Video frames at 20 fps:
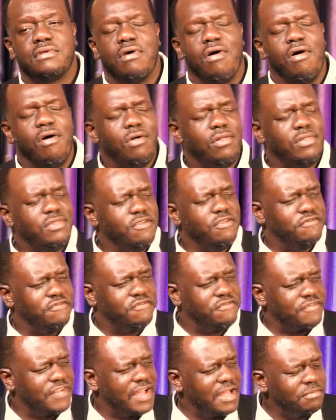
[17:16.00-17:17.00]
All the
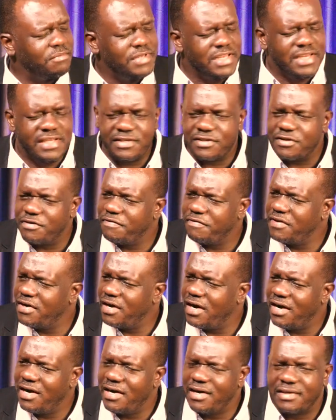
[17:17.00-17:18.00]
families of the
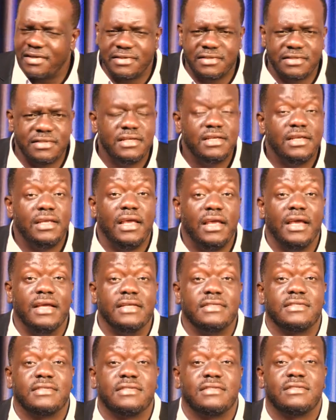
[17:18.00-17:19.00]
earth,
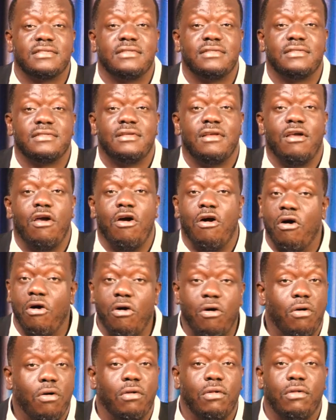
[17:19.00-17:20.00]
yes,
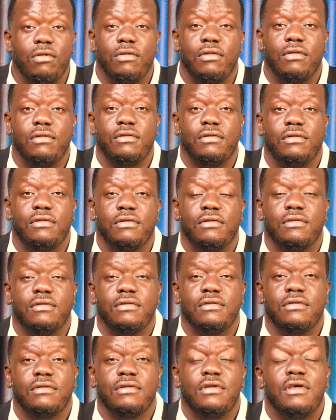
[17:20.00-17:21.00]
all.
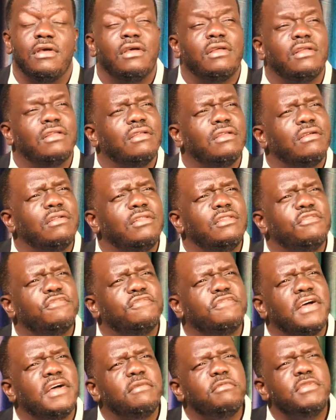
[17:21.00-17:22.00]
All the
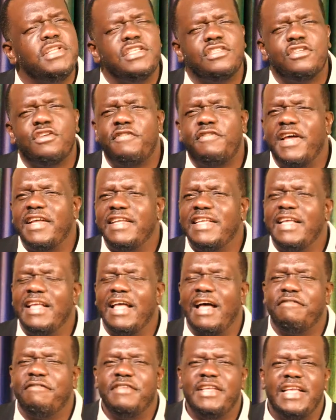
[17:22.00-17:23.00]
families of
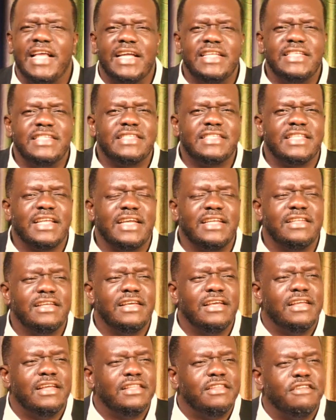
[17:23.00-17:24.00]
Afghanistan,
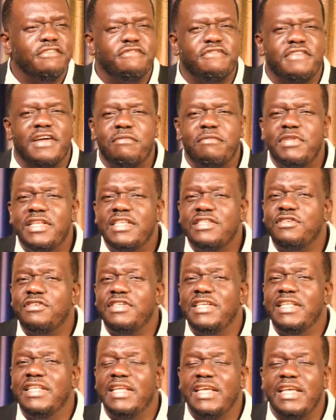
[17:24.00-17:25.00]
the families
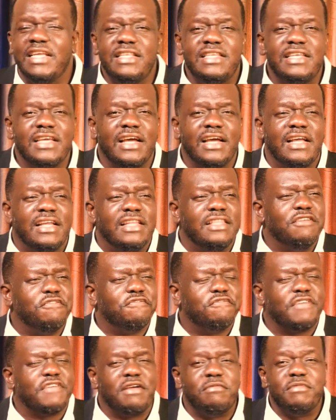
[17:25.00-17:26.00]
in India, the
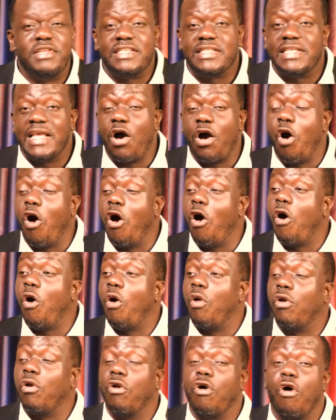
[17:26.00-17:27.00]
families,
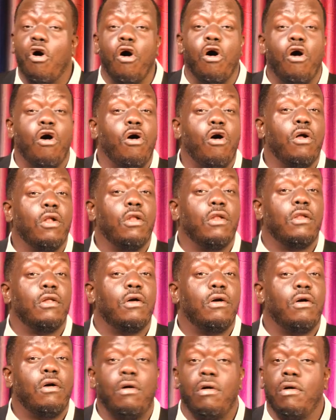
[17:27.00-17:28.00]
all, all,
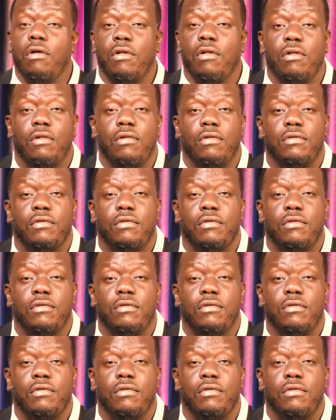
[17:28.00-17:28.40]
all.